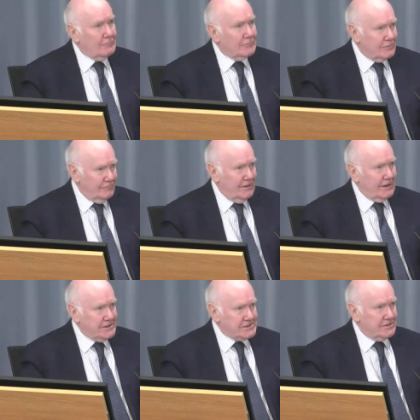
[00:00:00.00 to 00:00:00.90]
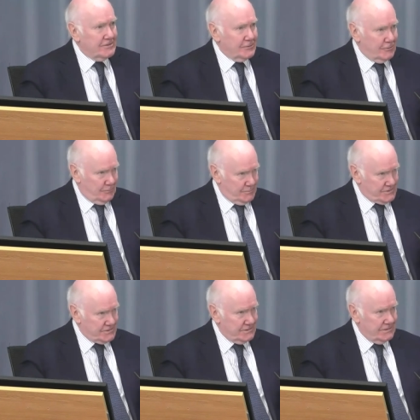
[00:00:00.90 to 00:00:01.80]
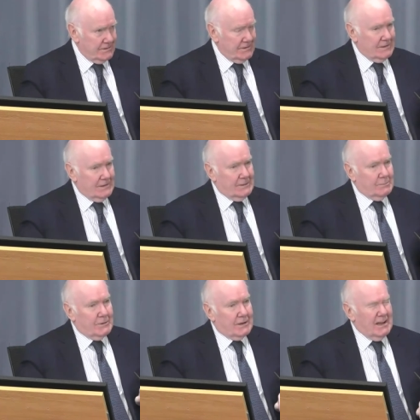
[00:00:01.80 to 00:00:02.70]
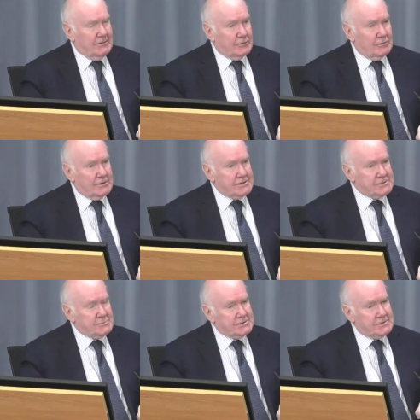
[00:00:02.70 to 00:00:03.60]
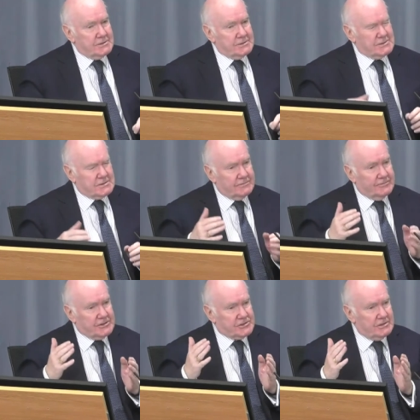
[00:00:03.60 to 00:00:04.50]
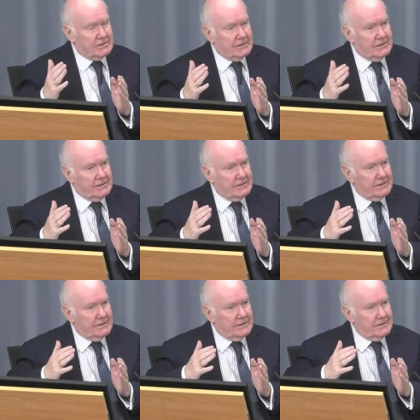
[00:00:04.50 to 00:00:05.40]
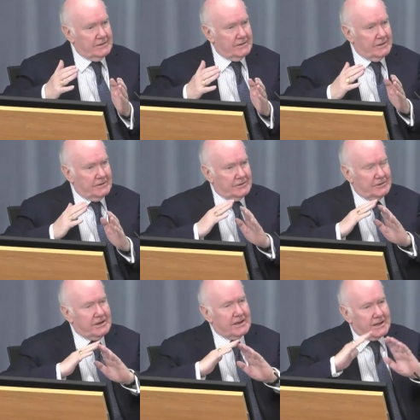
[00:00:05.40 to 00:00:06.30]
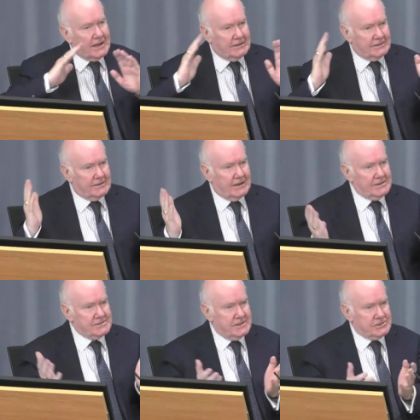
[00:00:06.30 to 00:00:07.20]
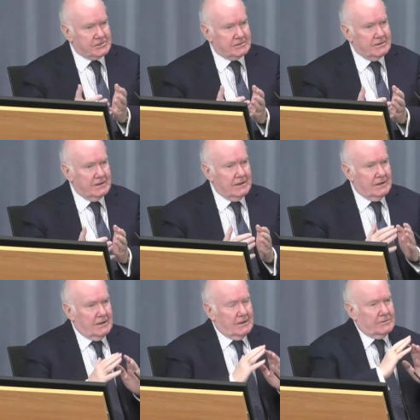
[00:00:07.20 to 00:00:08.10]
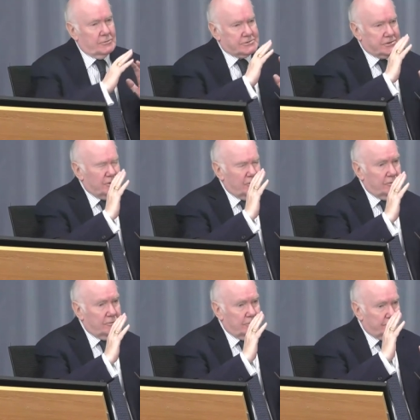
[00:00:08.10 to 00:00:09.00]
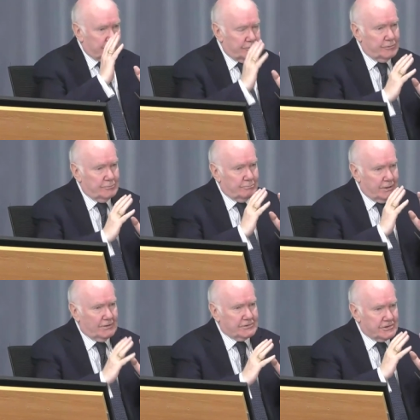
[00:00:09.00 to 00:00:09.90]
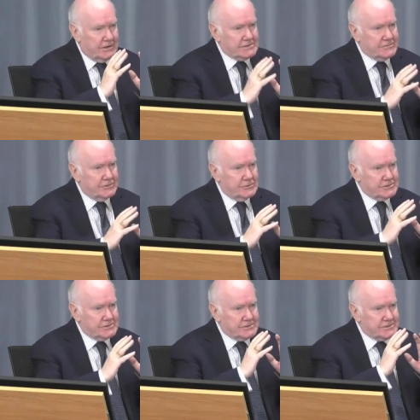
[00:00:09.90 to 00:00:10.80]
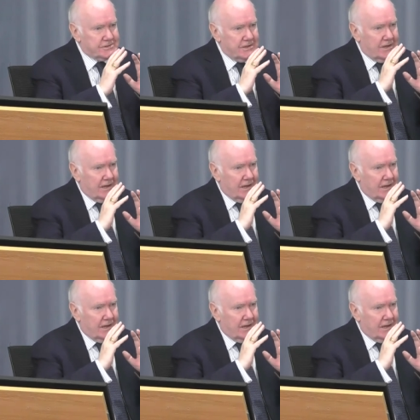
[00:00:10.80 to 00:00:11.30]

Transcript: come from various other groups. But I thought this was sufficiently unique categorization. Those who, through blood transfusions